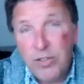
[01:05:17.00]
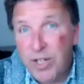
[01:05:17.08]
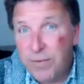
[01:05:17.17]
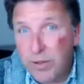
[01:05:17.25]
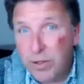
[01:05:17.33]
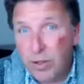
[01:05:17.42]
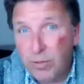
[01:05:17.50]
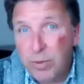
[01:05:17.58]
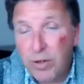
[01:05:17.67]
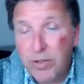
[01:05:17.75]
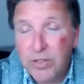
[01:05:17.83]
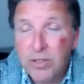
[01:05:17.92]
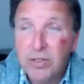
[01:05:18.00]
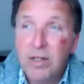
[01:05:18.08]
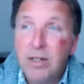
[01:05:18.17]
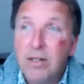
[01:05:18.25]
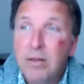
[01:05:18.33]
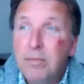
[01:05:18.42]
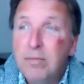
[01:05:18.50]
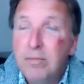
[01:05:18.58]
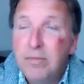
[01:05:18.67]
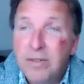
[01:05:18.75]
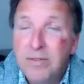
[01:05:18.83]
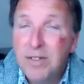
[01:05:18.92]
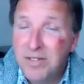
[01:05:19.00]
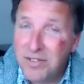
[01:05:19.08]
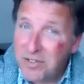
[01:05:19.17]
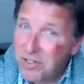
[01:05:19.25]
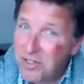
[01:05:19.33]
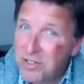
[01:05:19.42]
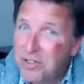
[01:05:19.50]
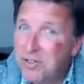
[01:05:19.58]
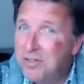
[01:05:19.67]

difficult because um, this, this, is